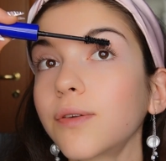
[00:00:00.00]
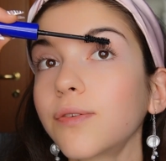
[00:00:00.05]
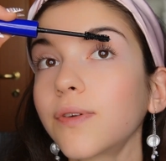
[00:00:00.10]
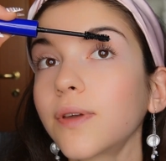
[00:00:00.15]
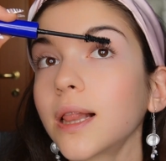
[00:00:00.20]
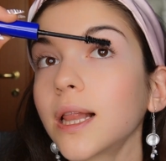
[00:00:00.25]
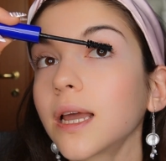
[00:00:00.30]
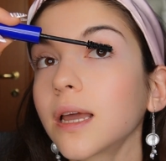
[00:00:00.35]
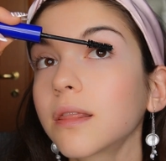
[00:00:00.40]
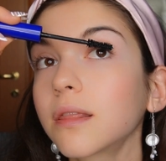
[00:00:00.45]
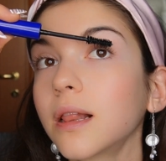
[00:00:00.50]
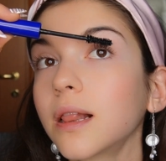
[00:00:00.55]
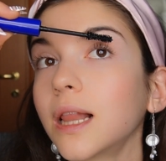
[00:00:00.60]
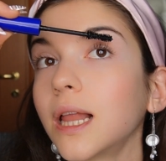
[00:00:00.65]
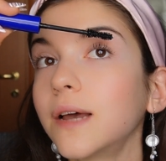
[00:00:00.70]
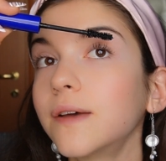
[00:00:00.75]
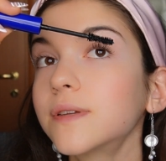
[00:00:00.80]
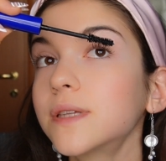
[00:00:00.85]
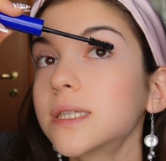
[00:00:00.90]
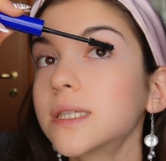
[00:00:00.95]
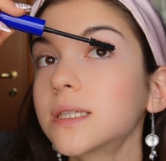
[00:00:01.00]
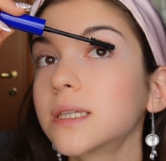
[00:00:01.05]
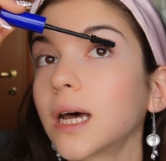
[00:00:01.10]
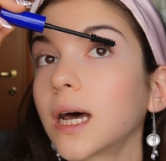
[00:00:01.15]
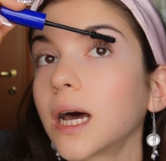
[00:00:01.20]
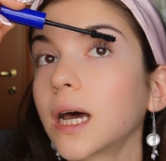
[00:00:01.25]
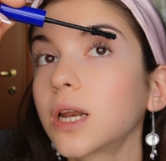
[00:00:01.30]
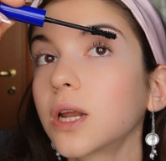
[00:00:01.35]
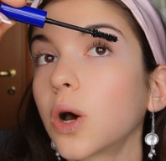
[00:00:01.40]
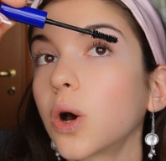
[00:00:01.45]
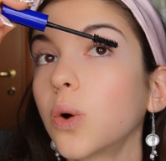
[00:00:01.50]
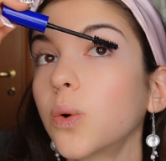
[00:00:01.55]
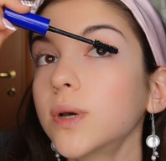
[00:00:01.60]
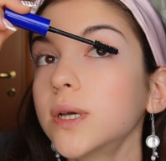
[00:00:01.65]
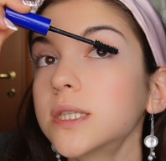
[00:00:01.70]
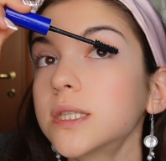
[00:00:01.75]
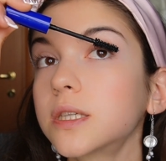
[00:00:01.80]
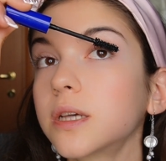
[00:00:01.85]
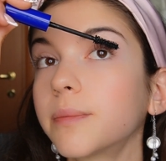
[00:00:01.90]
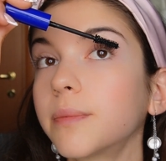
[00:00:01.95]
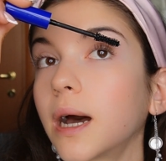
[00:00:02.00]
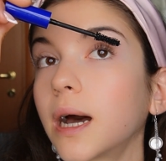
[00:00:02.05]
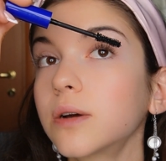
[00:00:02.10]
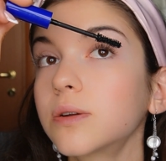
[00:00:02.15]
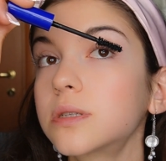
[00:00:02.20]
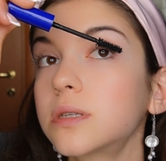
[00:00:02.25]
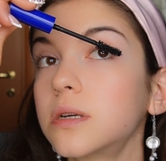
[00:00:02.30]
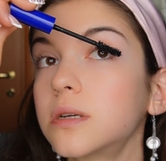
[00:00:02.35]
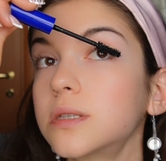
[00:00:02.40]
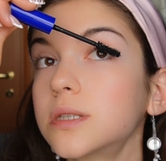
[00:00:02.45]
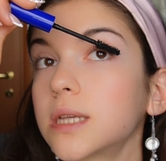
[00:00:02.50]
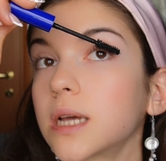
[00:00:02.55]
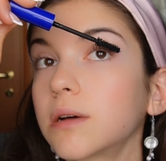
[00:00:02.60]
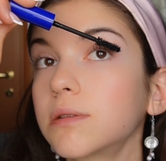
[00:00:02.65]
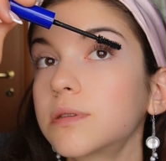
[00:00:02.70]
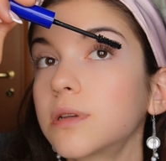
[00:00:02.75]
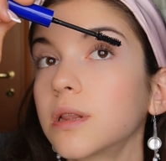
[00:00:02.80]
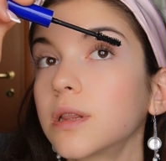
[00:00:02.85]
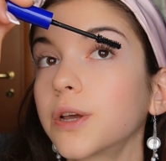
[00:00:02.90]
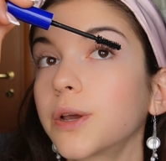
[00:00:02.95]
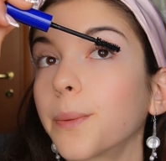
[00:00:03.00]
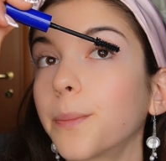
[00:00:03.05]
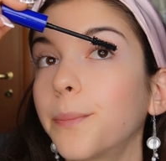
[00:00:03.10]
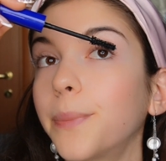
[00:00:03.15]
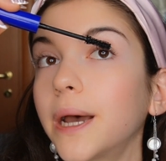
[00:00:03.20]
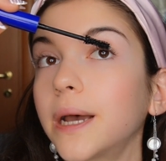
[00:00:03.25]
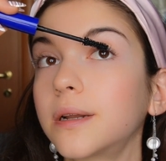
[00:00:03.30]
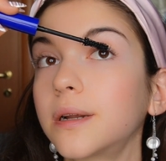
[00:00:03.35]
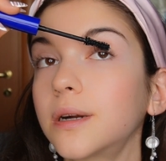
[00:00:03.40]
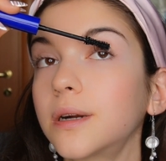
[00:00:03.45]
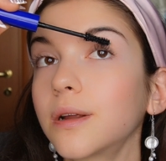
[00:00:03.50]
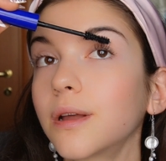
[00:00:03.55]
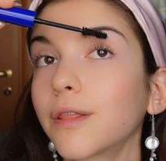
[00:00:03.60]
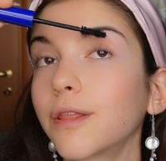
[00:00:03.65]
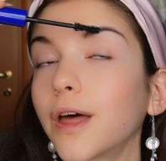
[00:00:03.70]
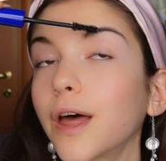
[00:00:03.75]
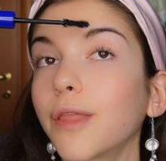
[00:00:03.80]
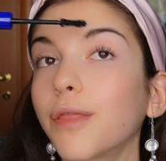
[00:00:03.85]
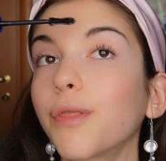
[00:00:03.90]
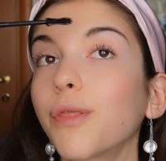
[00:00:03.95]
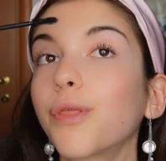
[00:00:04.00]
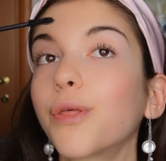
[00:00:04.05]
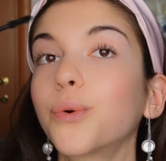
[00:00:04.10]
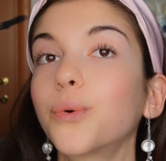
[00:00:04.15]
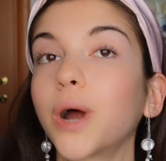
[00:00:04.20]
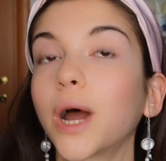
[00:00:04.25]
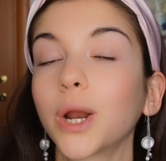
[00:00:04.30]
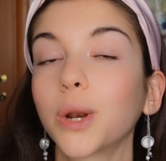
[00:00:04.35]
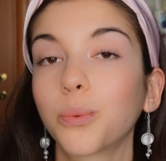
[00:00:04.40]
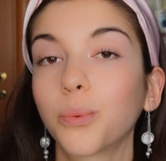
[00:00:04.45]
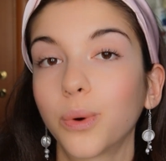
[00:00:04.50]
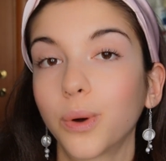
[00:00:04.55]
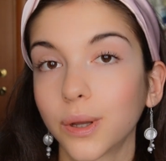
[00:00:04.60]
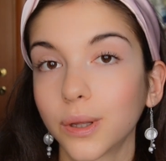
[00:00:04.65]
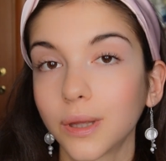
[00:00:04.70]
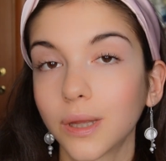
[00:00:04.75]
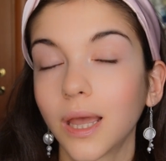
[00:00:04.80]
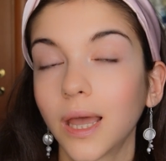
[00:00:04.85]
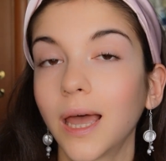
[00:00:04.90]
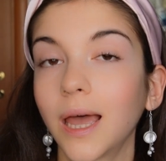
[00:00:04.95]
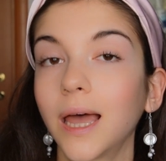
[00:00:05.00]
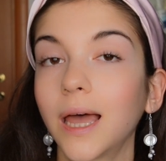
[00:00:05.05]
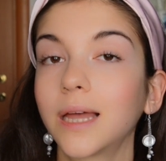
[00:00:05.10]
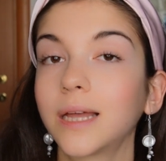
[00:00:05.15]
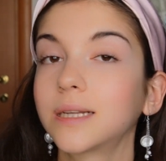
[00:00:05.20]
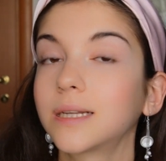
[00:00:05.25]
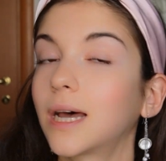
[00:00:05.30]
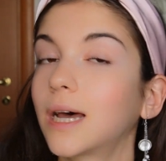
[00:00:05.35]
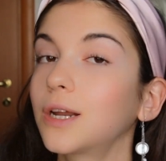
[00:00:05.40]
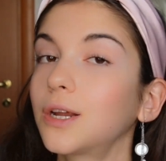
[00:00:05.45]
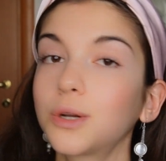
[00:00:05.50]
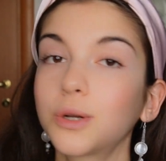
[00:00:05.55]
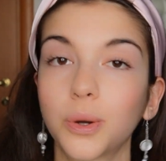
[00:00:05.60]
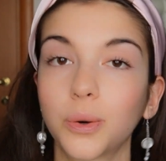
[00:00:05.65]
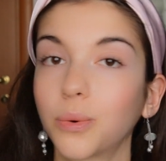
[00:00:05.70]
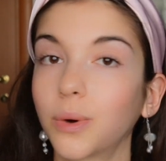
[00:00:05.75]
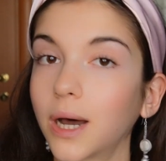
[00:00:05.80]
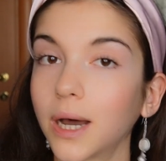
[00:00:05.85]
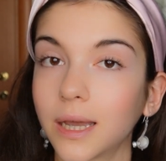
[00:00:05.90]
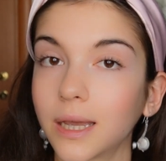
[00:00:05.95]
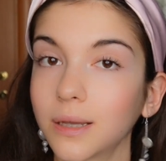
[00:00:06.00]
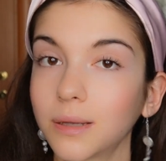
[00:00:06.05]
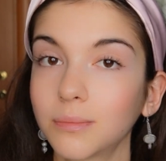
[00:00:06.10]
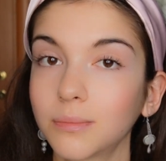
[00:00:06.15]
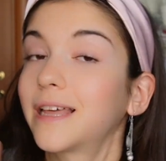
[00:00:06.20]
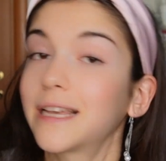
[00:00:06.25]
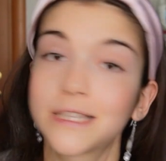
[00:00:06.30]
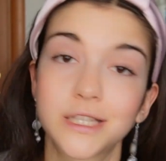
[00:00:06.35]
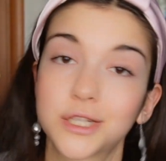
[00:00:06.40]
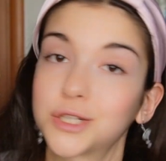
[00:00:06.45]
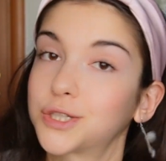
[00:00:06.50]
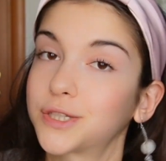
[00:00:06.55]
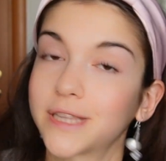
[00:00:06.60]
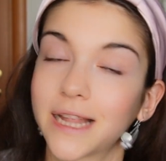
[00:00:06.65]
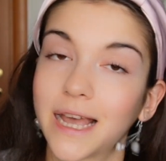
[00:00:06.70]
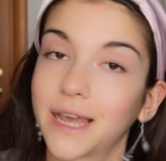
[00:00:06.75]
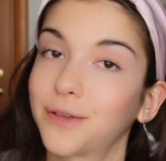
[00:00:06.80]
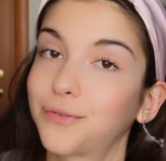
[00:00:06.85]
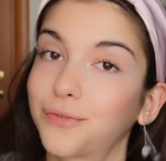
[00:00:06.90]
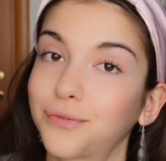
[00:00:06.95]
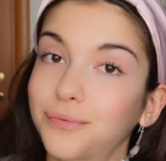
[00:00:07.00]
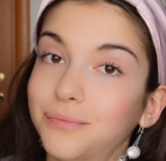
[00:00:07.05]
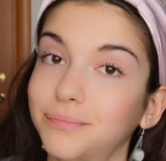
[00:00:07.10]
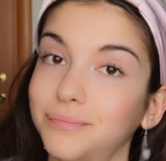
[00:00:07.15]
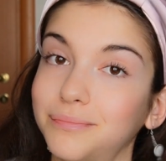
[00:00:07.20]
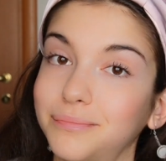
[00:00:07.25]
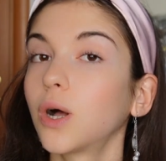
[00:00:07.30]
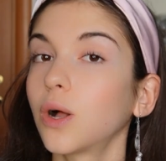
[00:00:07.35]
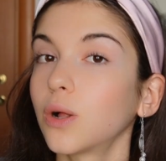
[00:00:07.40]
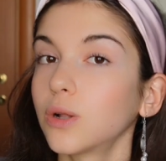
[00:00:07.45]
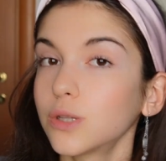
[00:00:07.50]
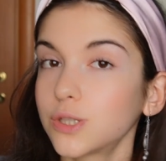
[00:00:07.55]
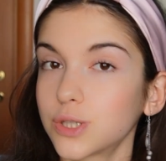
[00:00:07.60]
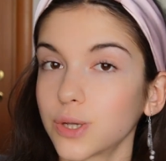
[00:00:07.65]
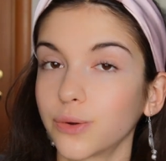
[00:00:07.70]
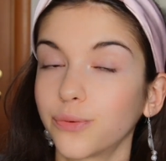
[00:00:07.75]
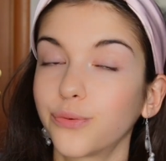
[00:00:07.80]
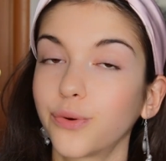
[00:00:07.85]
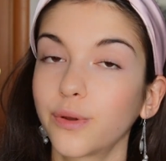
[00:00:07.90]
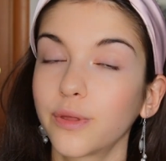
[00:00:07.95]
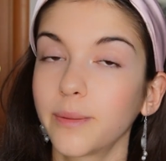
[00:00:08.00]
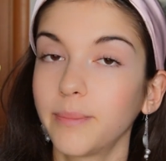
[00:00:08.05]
feel like the left side always somehow turns out to look better than the right one, and I don't know why, that's just life. Also, for the